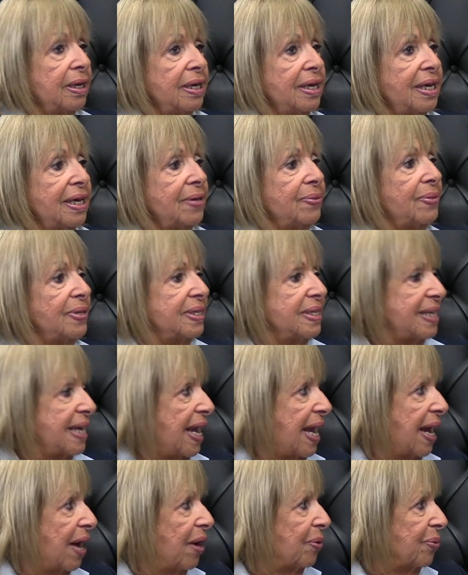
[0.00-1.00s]
in the
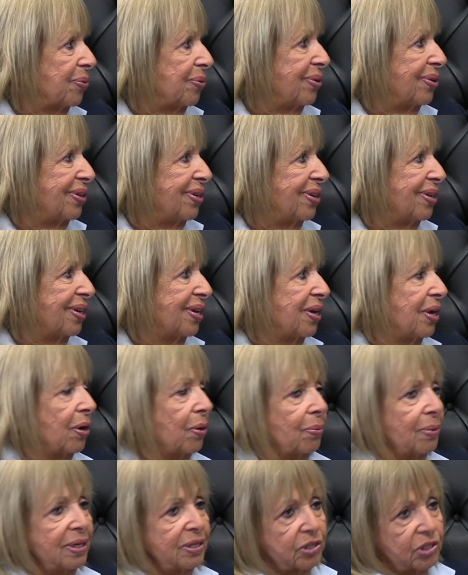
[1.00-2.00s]
town,
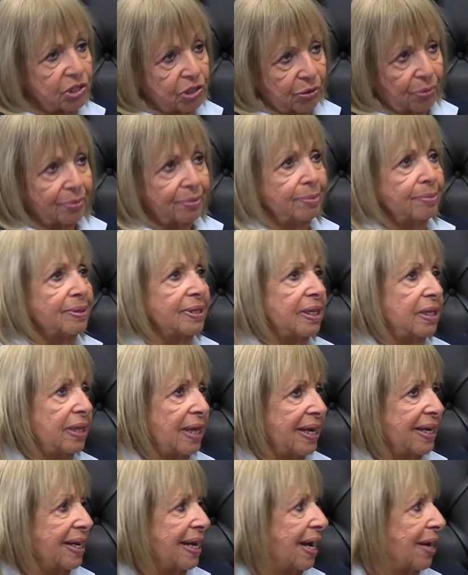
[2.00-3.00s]
and showing them the
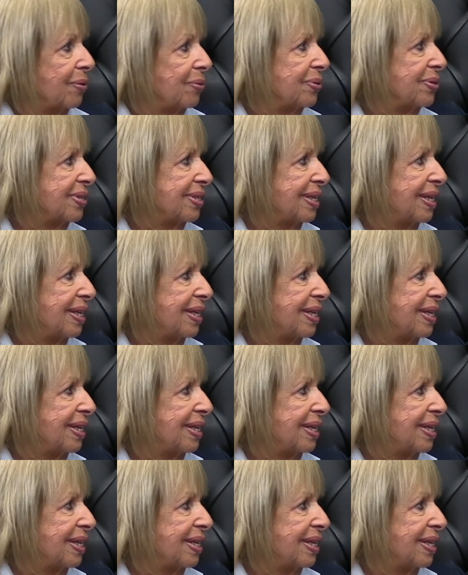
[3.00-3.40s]
lighthouse.